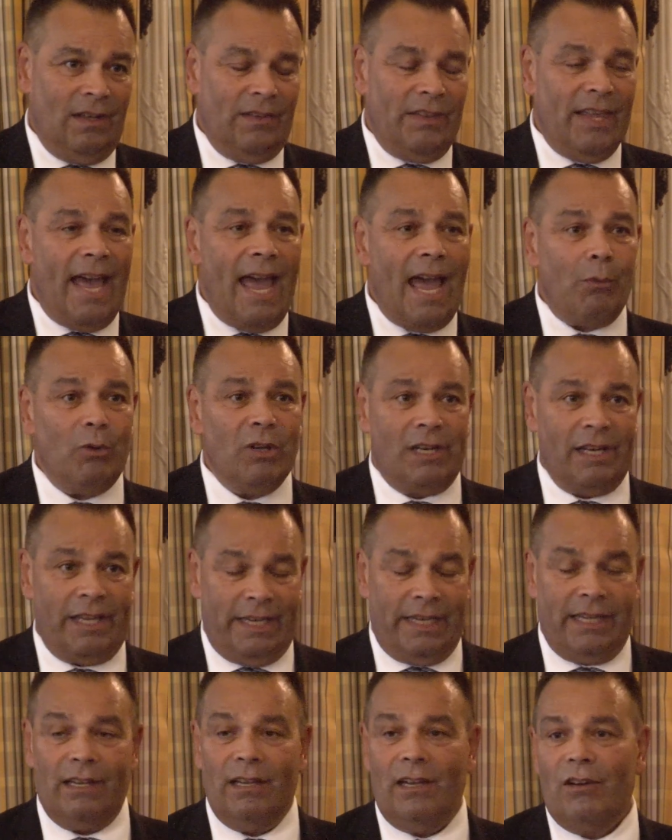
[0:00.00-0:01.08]
The Howard
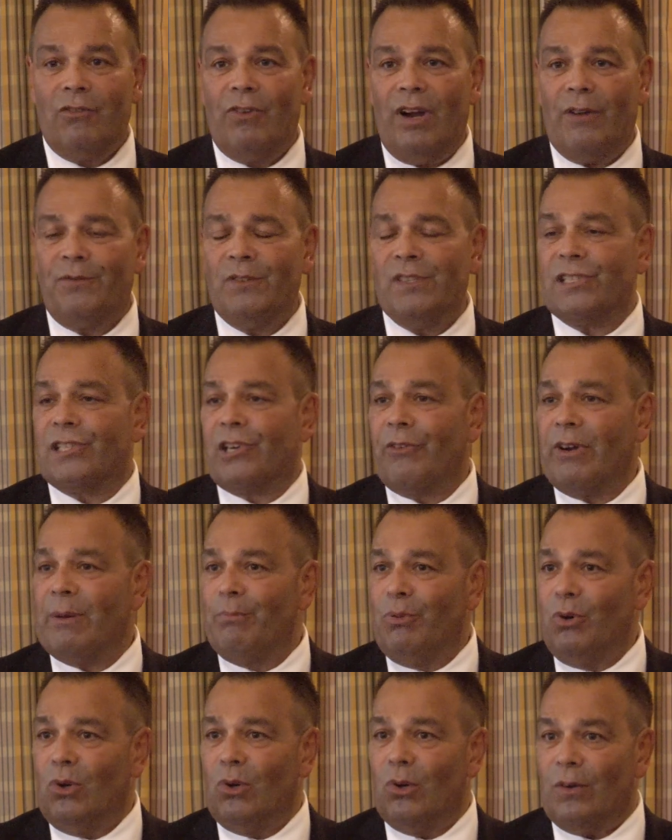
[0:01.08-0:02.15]
League referenced a
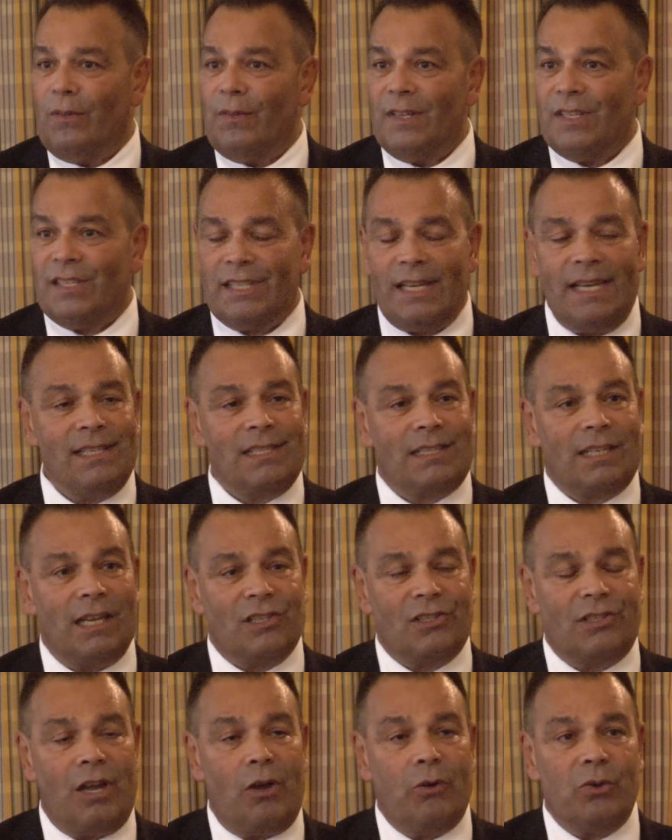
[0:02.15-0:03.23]
report that says
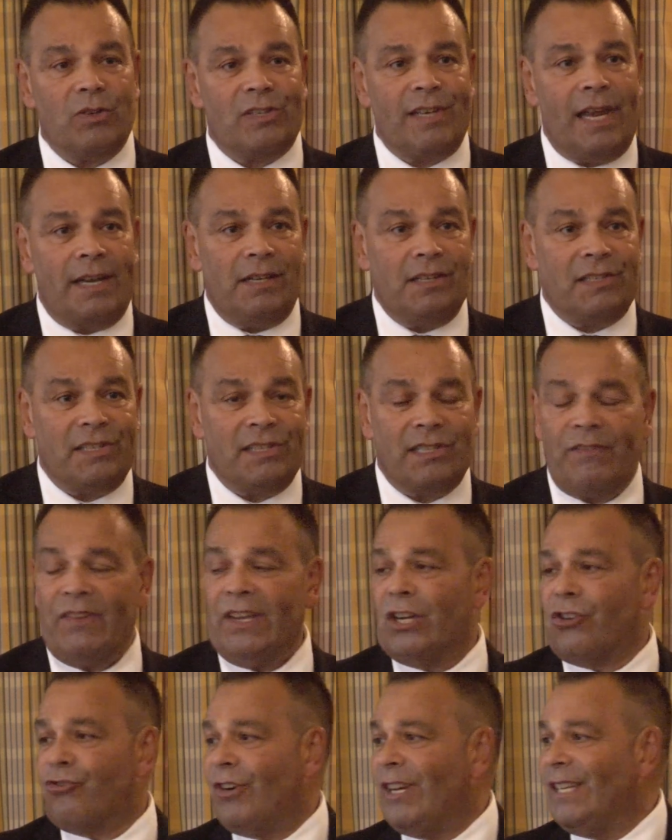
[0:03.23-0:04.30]
custodial sentences have
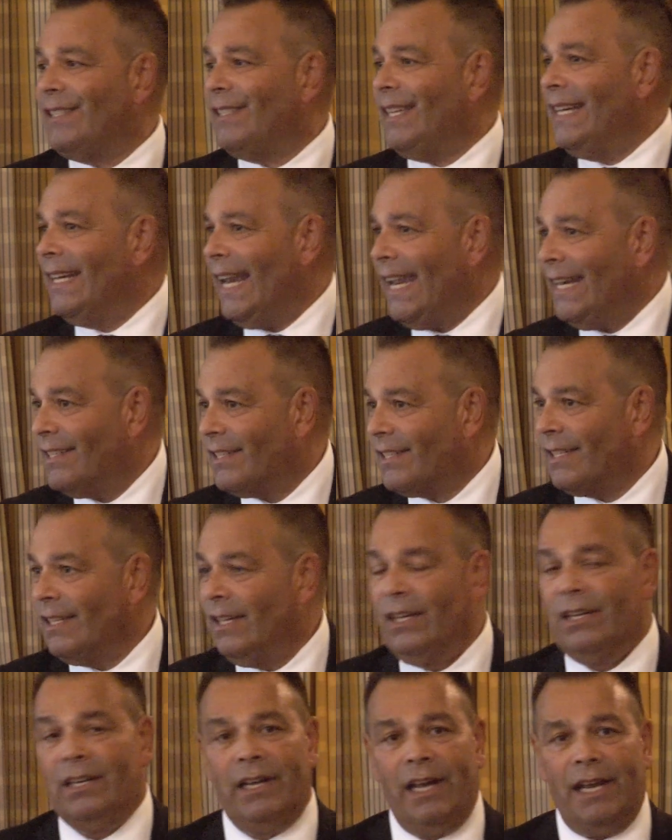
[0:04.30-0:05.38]
increased in length
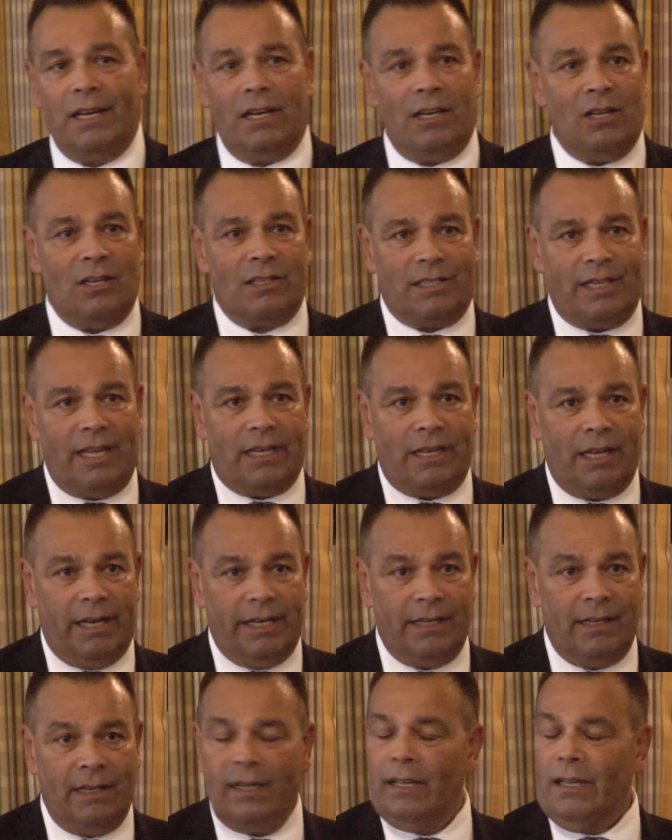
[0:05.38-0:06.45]
in the last
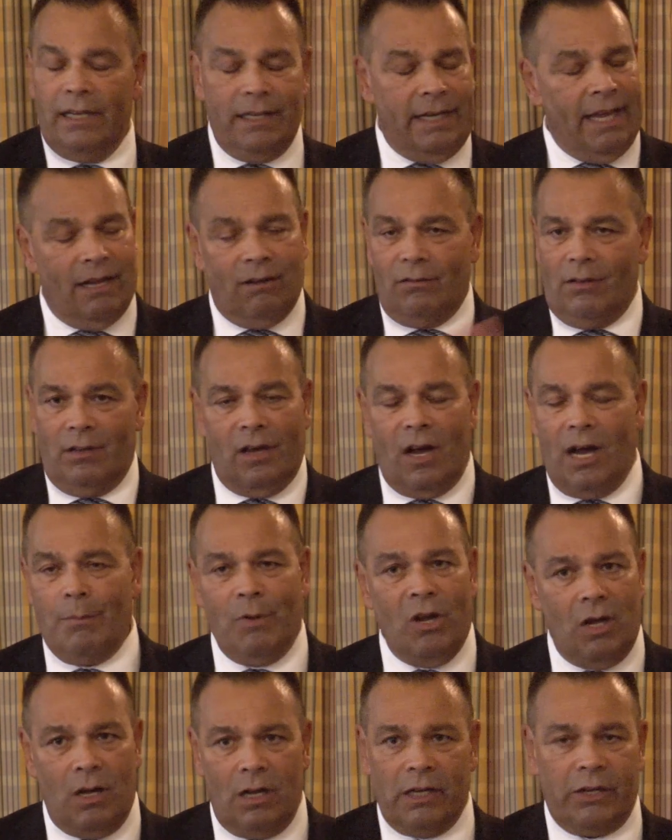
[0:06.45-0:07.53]
decade. Now, I'm
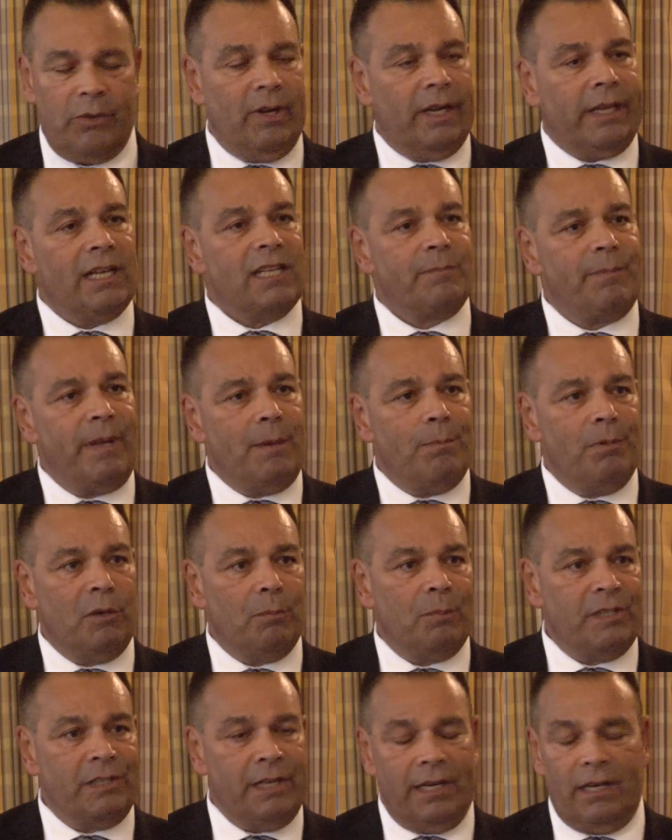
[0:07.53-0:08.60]
not arguing against people who
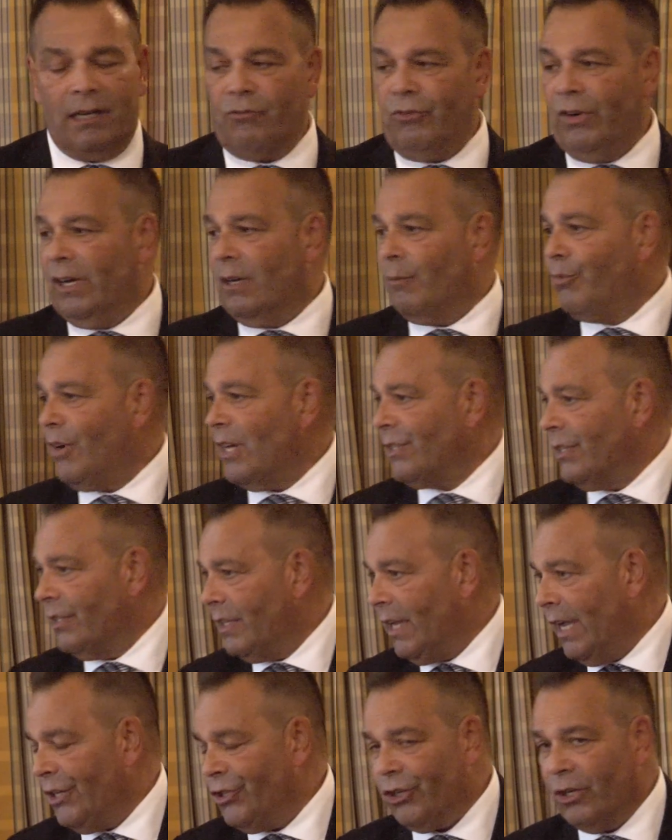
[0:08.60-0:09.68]
present a real and present
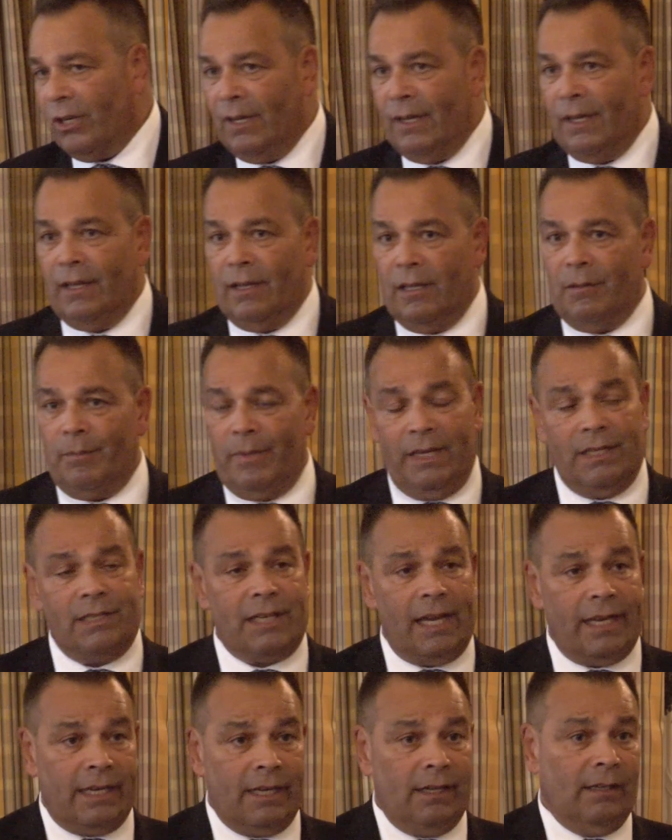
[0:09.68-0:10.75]
danger being
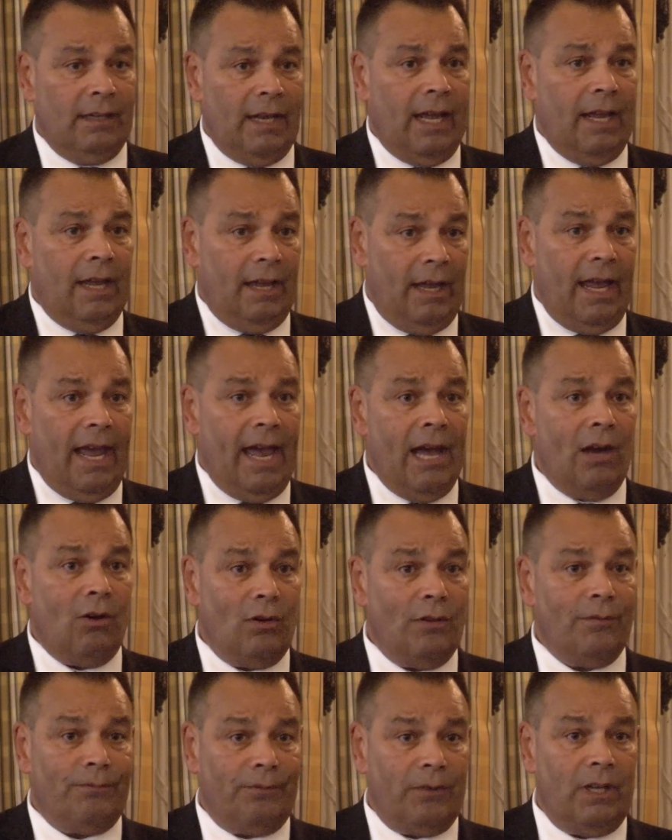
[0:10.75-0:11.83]
taken
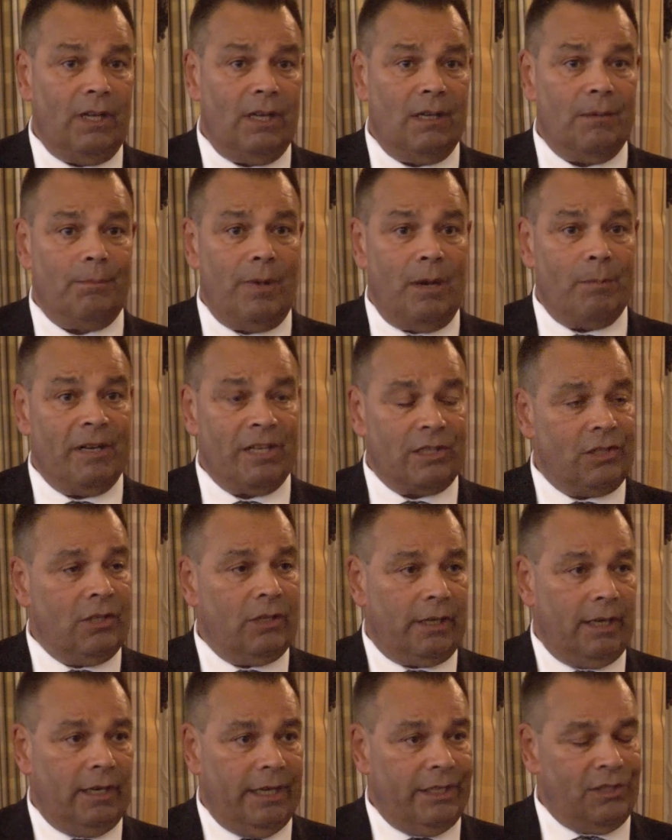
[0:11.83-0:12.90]
out of public
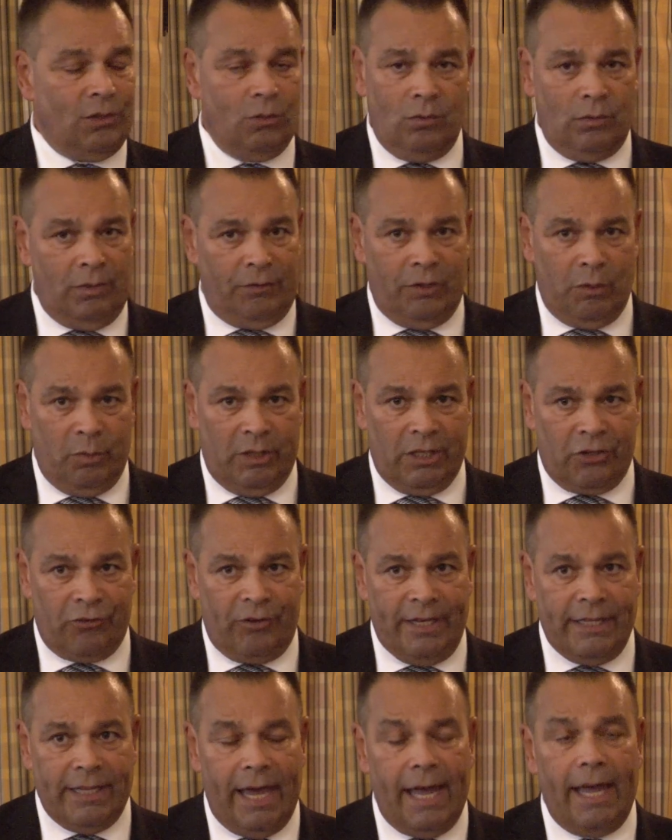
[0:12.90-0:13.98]
circulation. All of you would
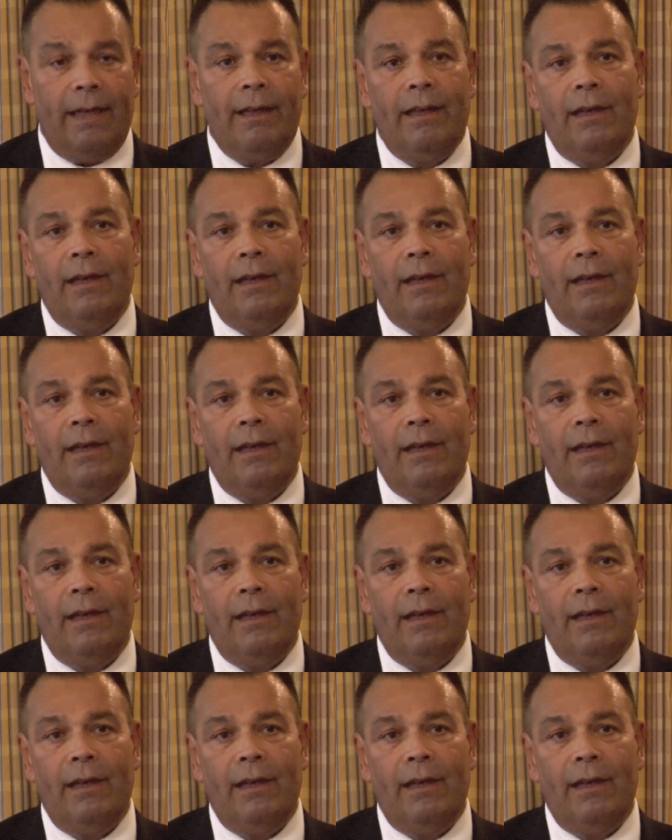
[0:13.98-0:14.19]
agree that.